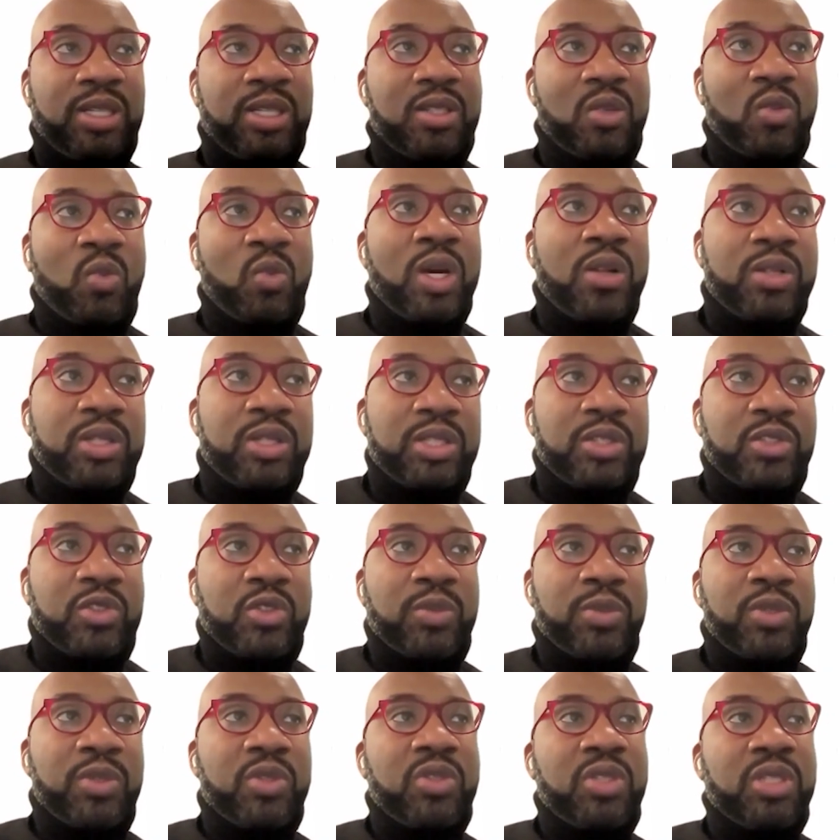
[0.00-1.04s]
at the wealth
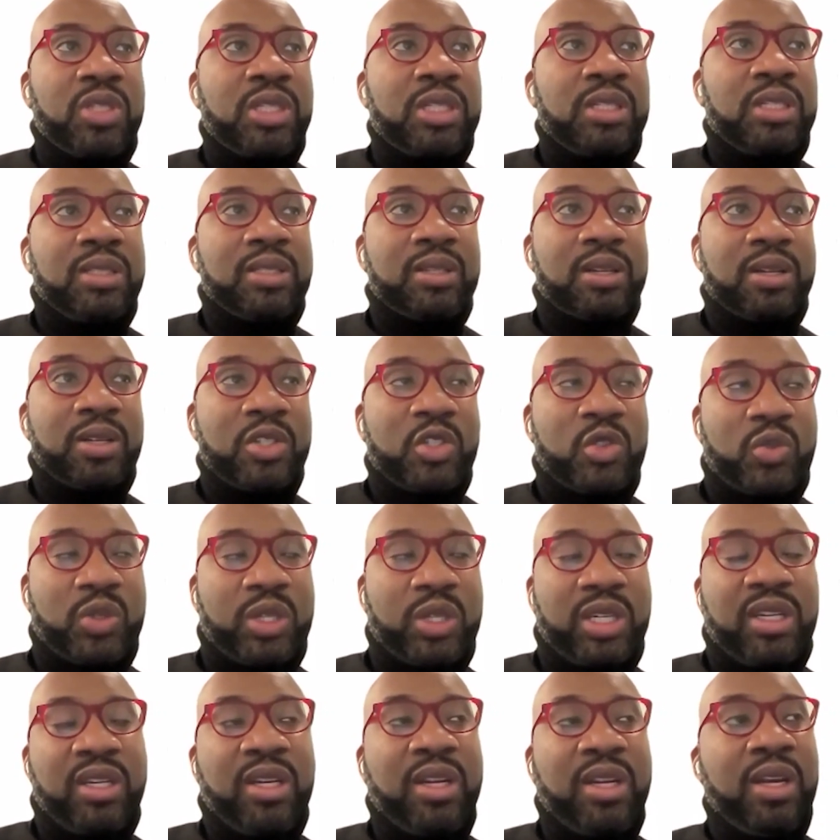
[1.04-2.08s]
distribution in this
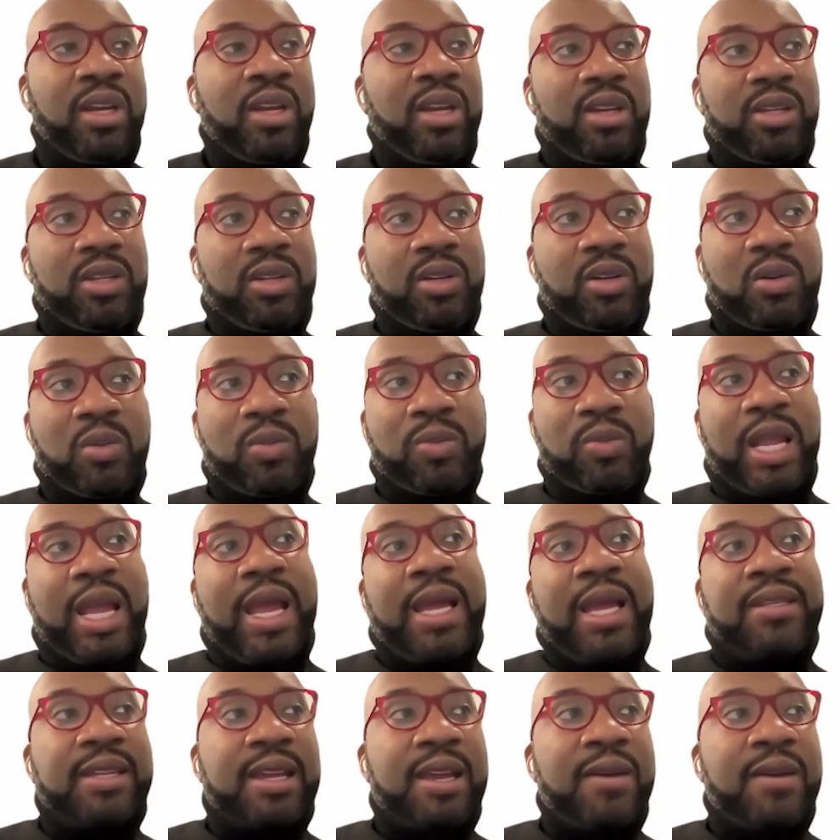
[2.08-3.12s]
country, you know,
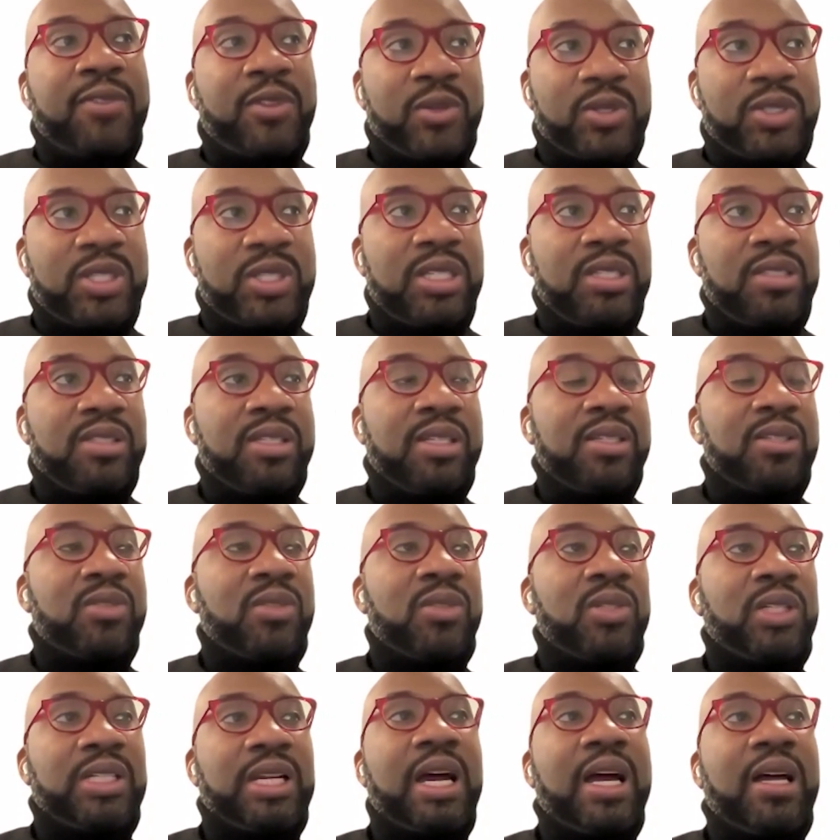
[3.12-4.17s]
Blacks have 13 cents on
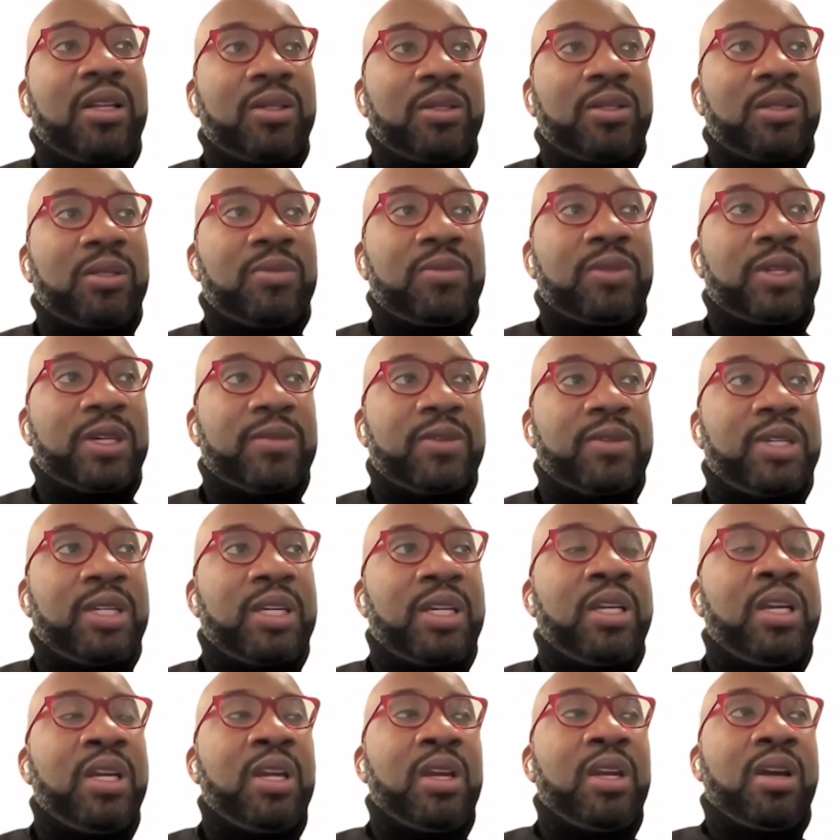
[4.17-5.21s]
the dollar for
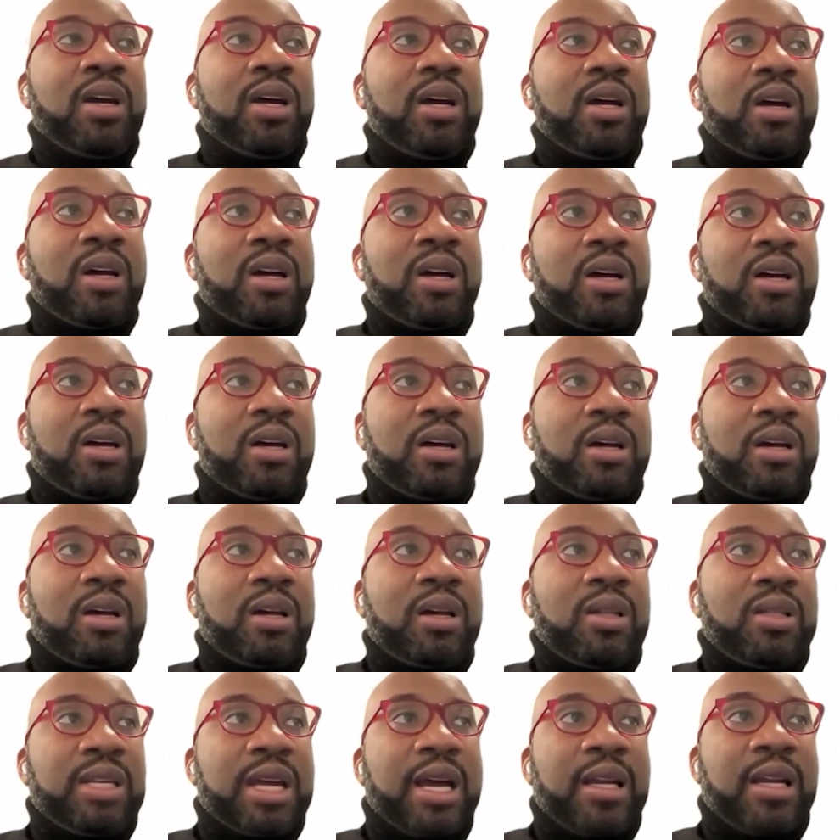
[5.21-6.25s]
every
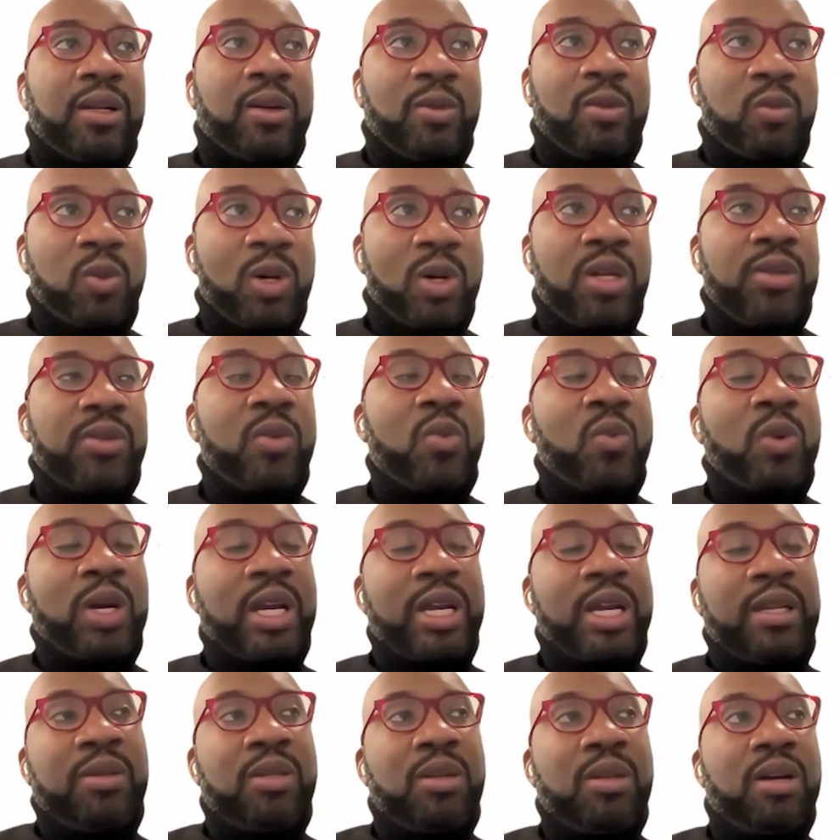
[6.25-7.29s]
dollar of wealth a
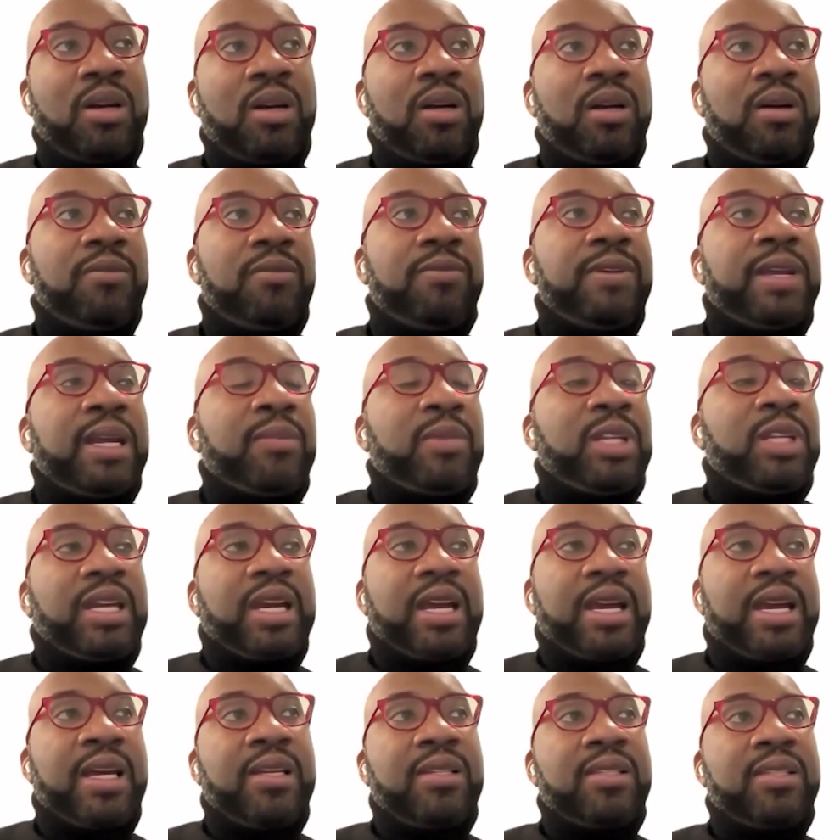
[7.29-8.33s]
white family
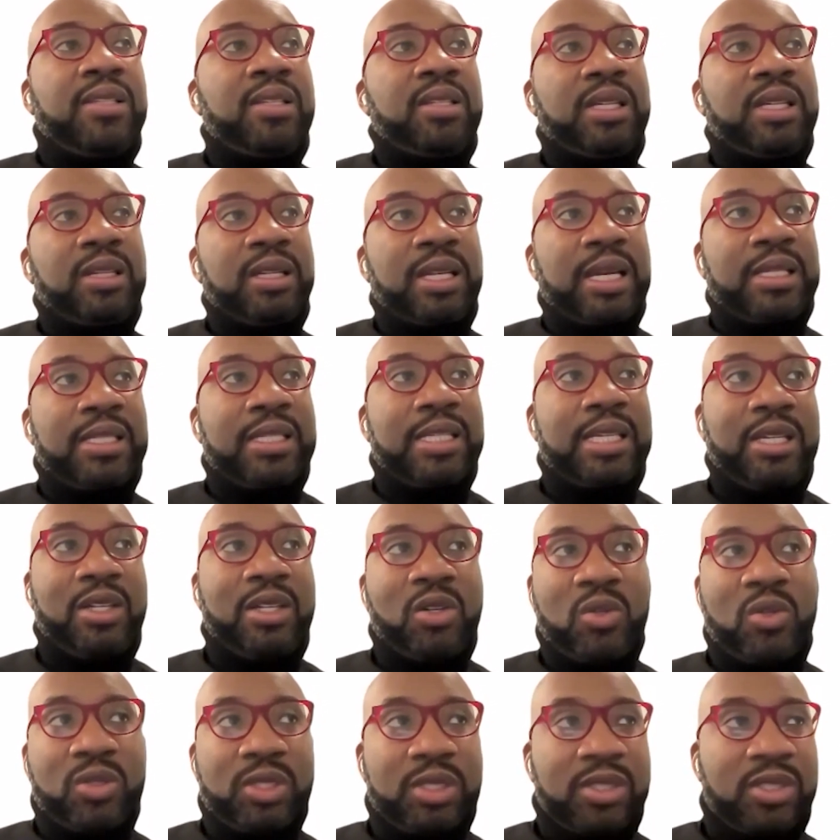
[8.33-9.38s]
has. And then
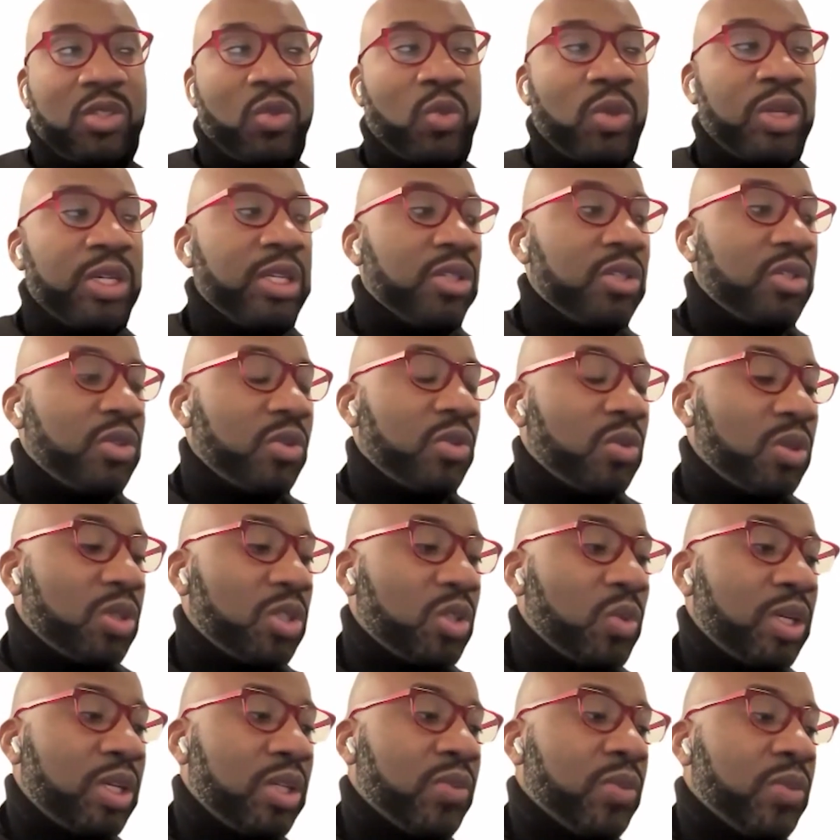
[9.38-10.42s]
Latinos is 22 or
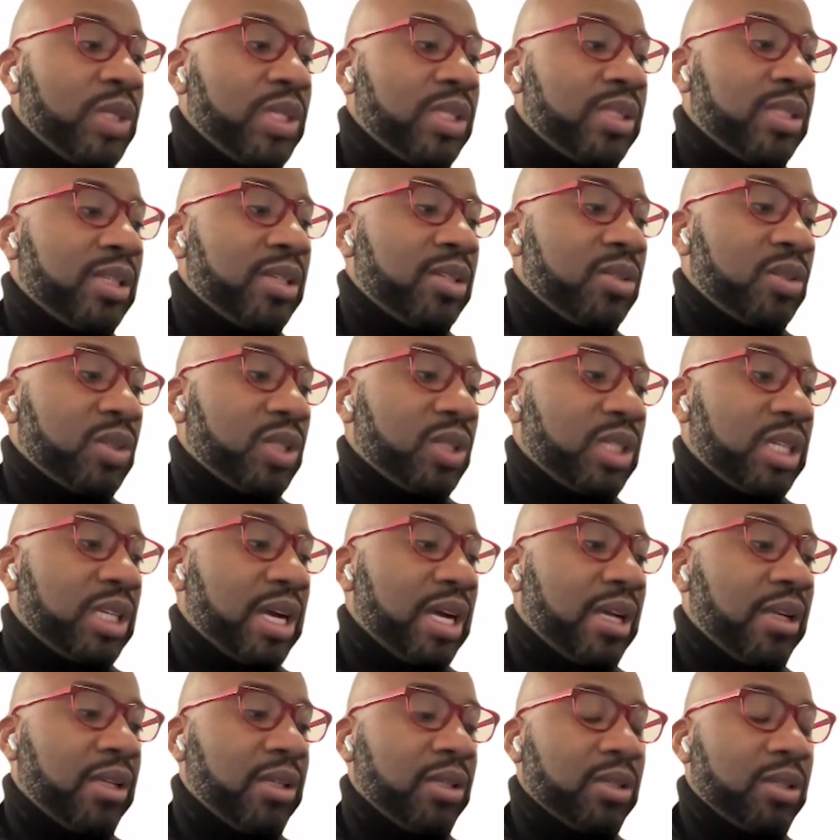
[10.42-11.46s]
23 cents on the
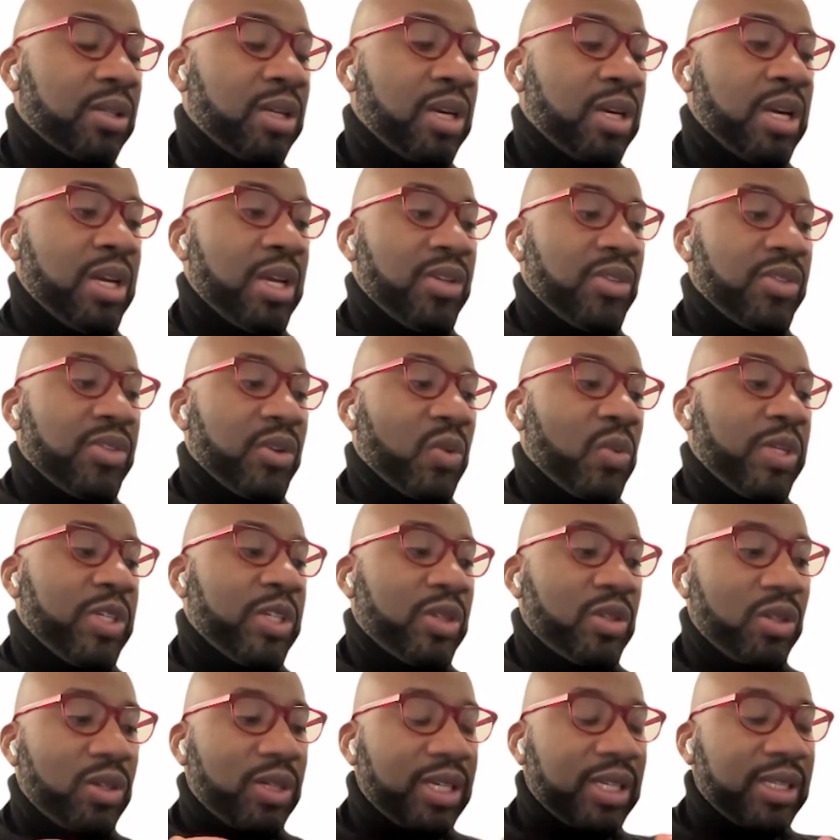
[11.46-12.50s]
dollar. So when you
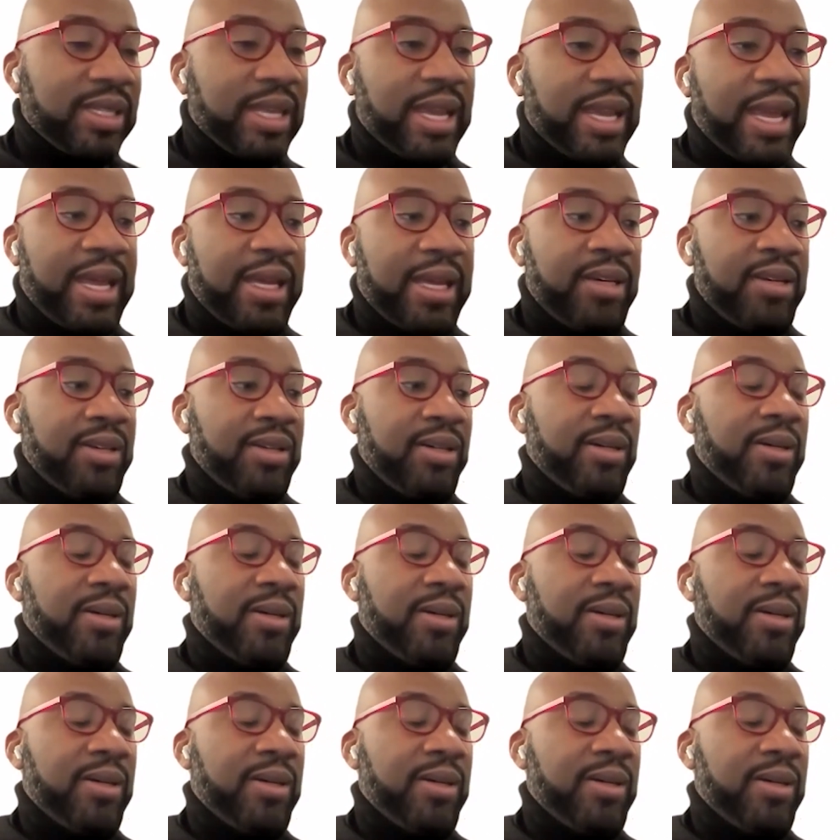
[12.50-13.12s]
look at that,